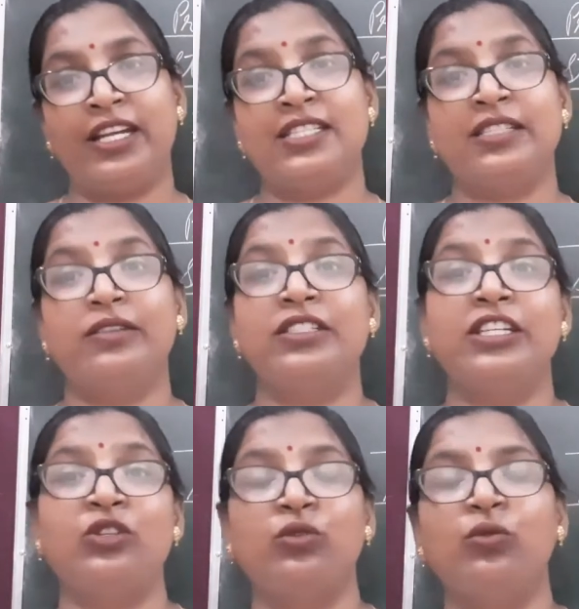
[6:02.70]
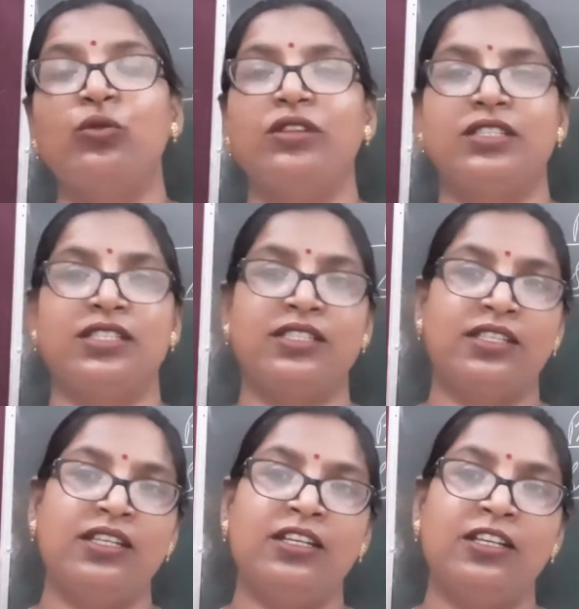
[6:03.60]
certain rules.
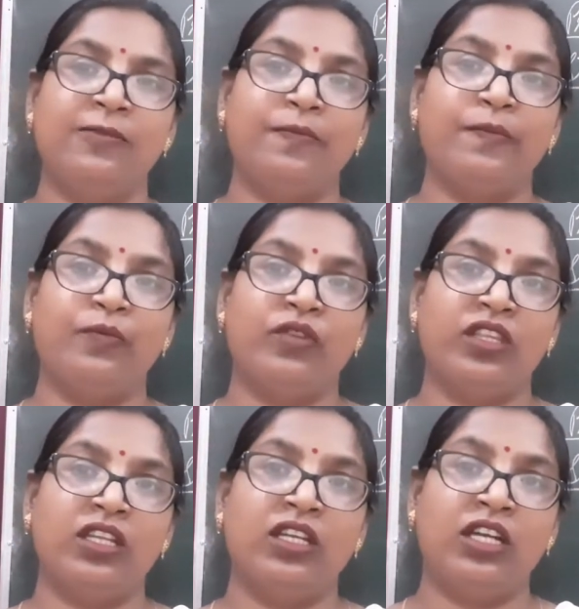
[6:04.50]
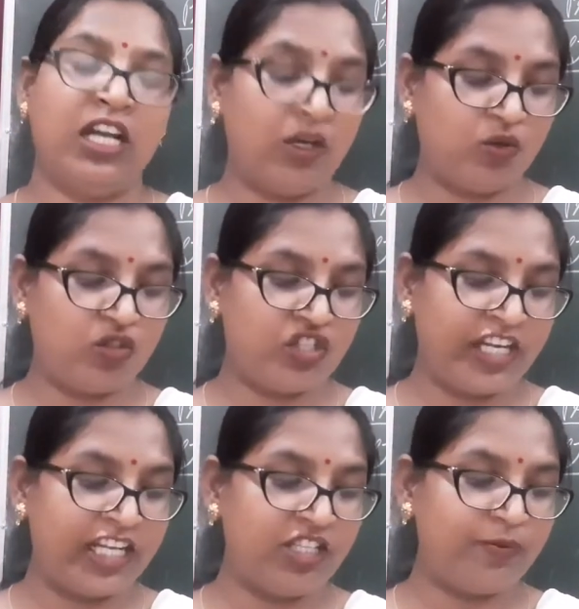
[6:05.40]
How to
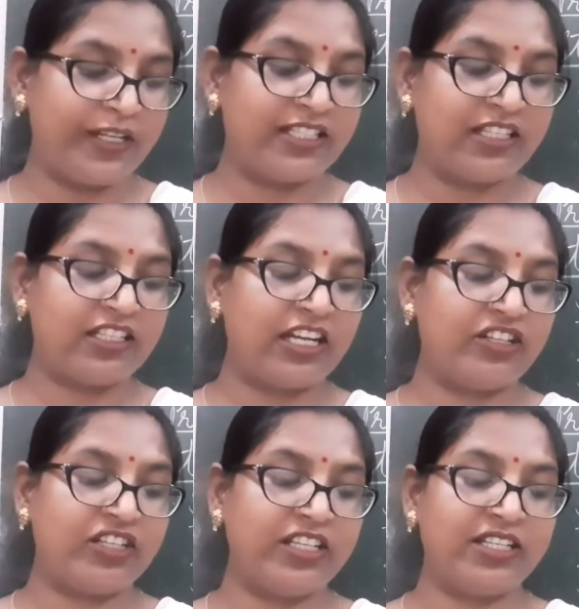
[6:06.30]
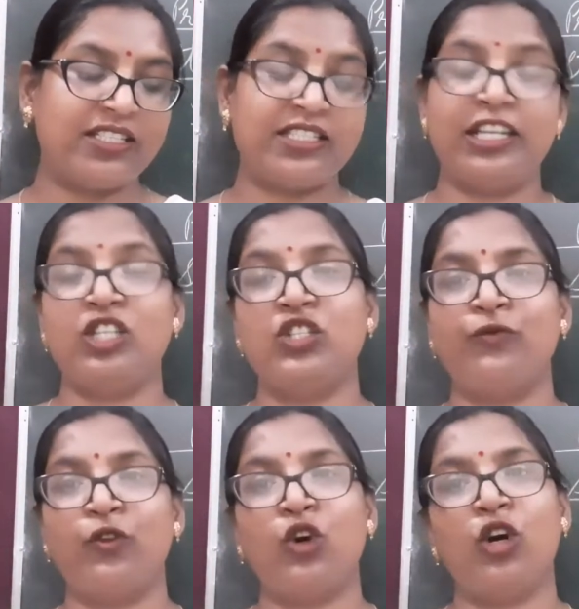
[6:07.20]
change present continuous tense
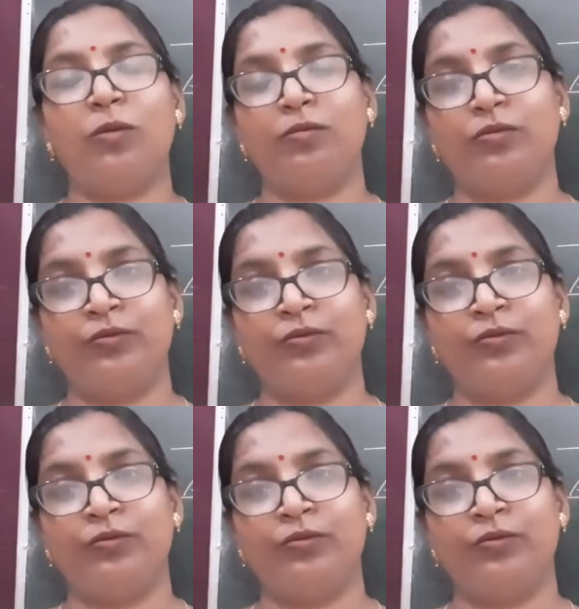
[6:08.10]
form?